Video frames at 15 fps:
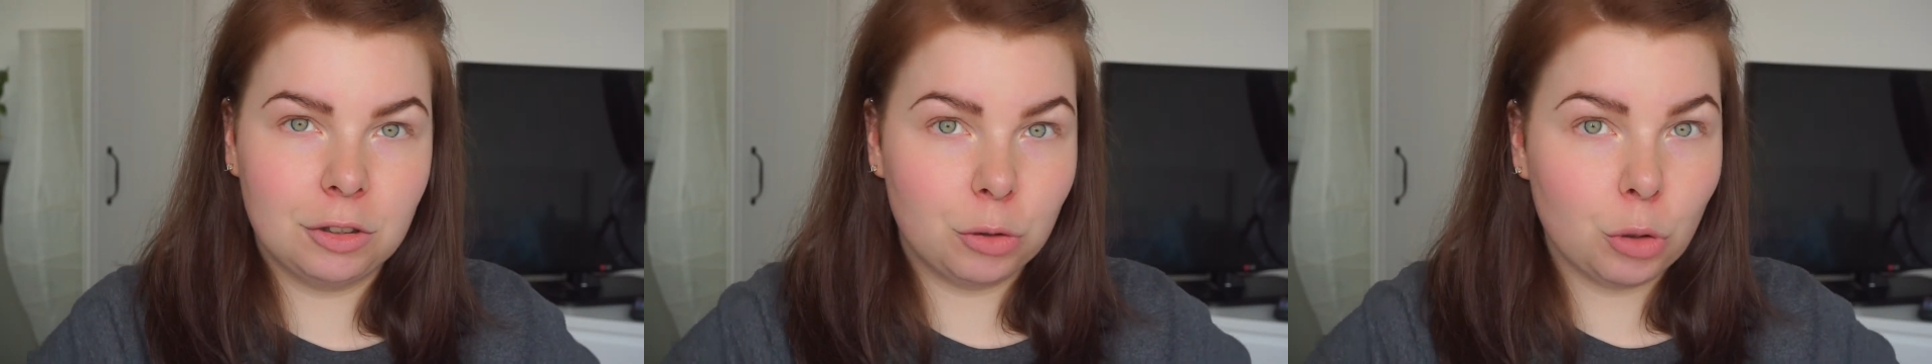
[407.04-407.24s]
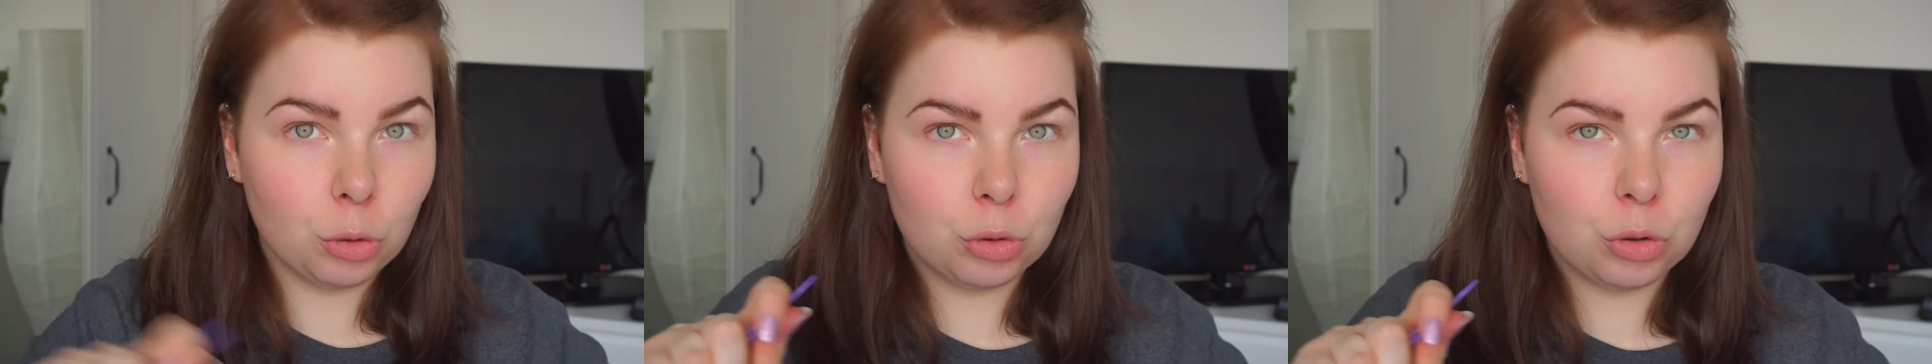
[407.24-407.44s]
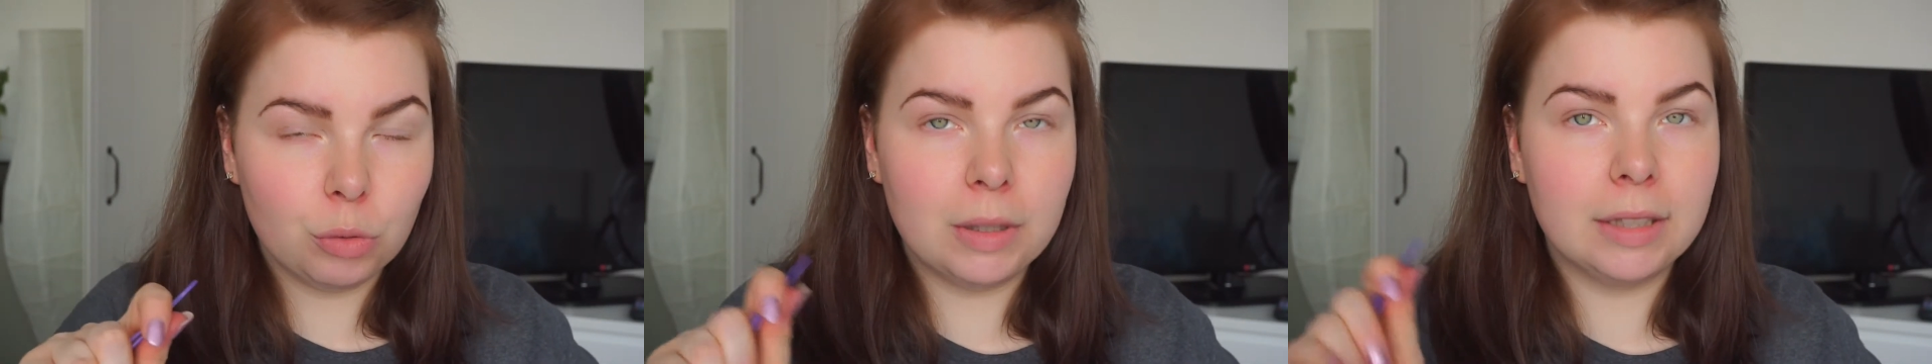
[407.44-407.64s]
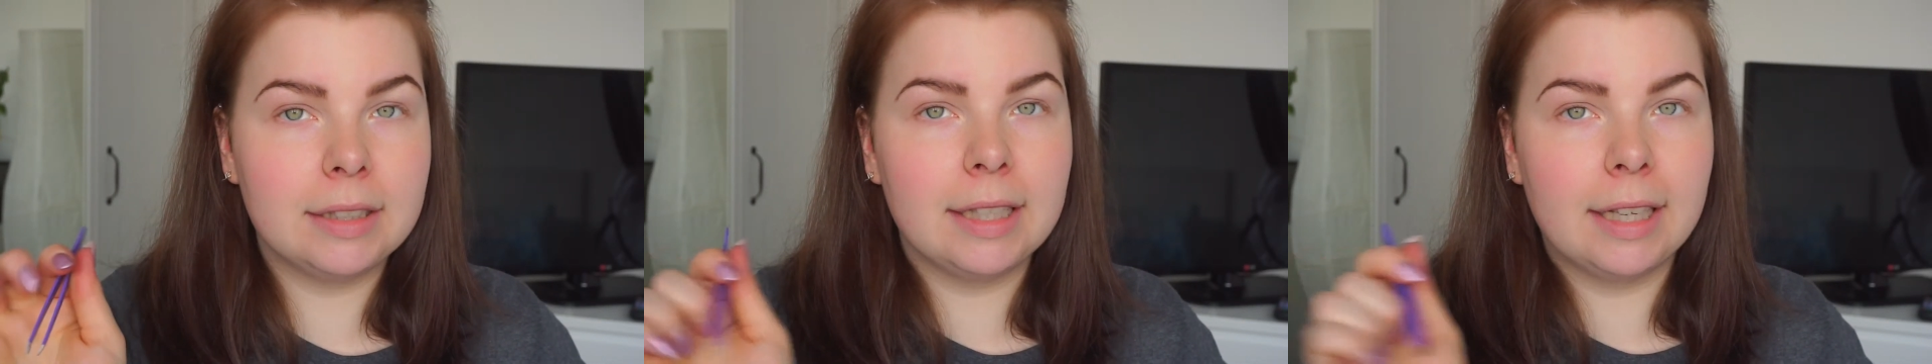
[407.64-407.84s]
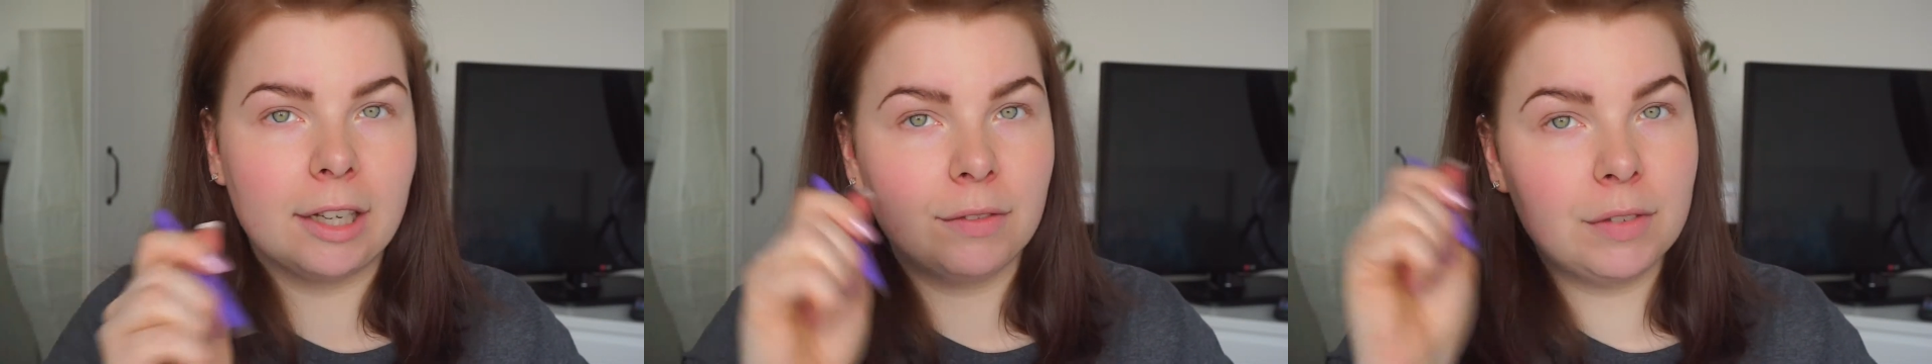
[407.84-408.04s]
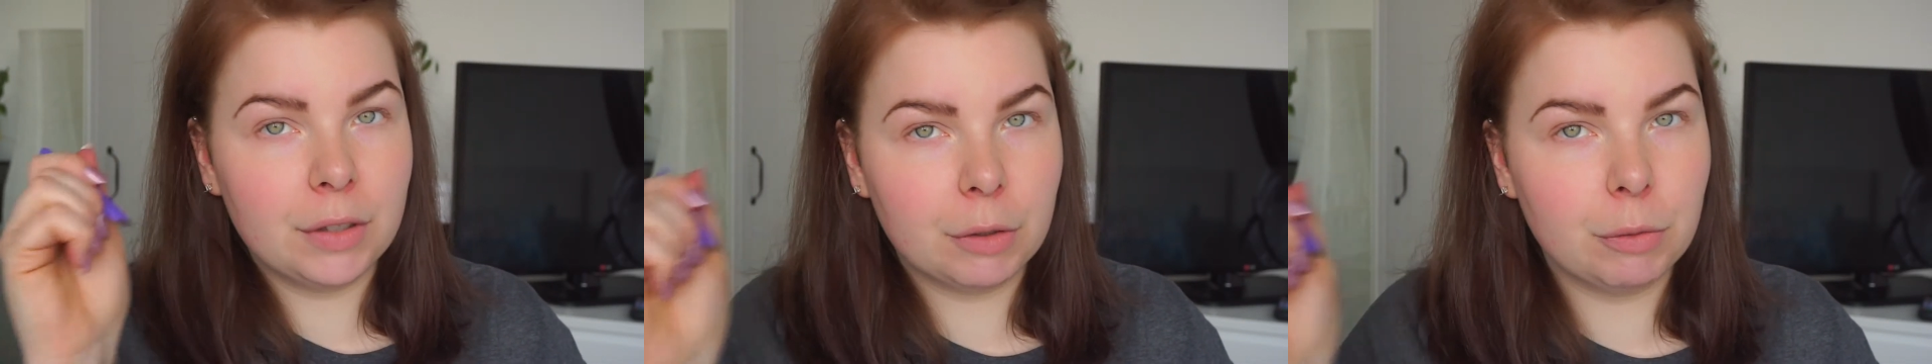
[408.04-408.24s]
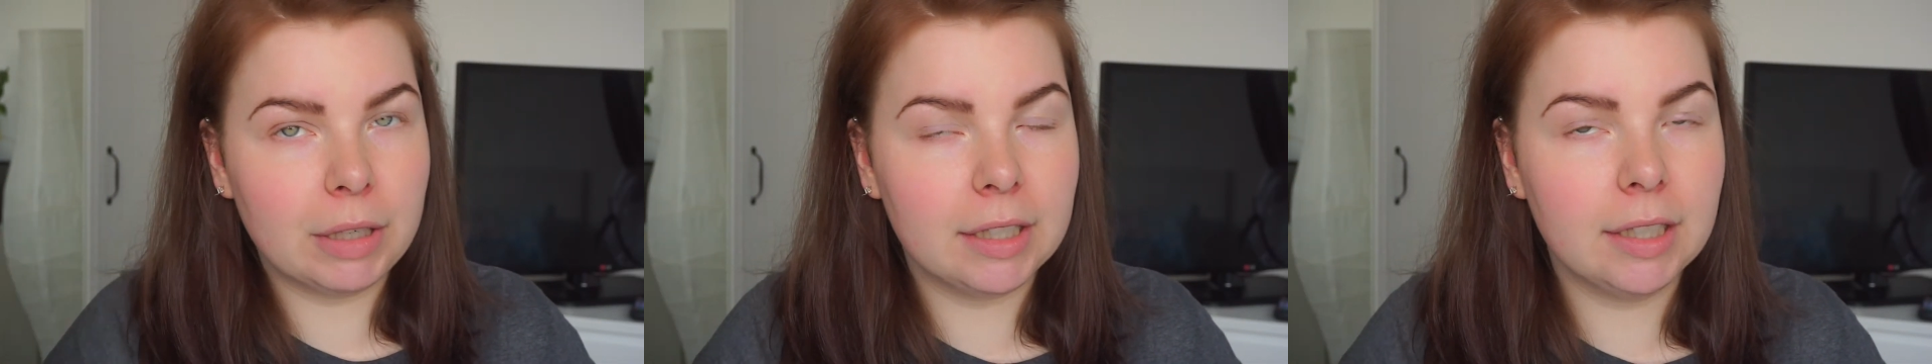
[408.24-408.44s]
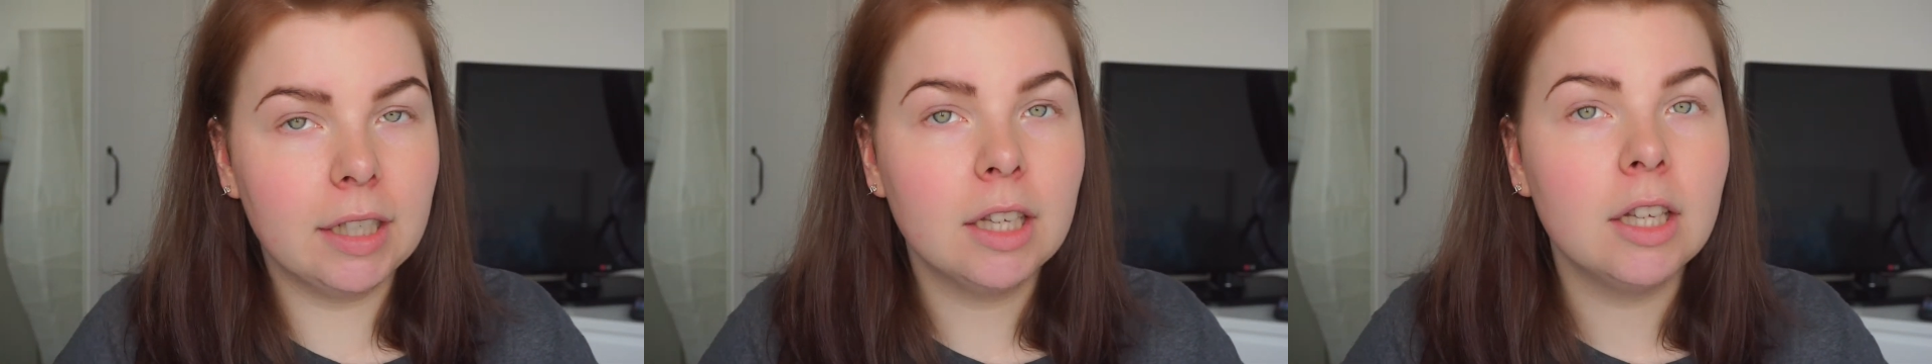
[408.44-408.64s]
don't do it like very
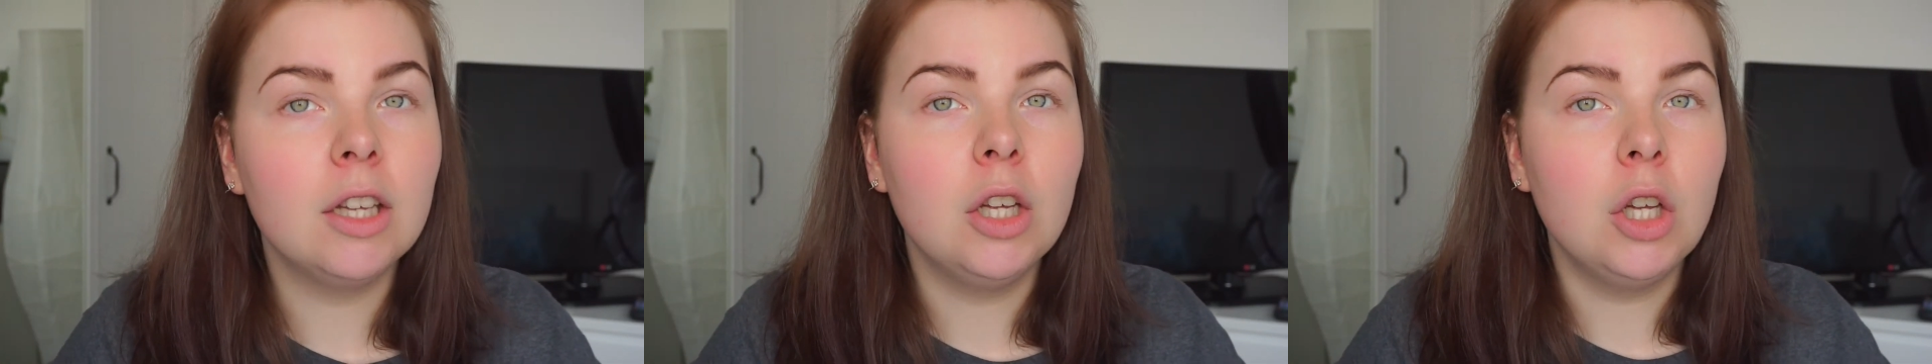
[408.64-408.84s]
quickly,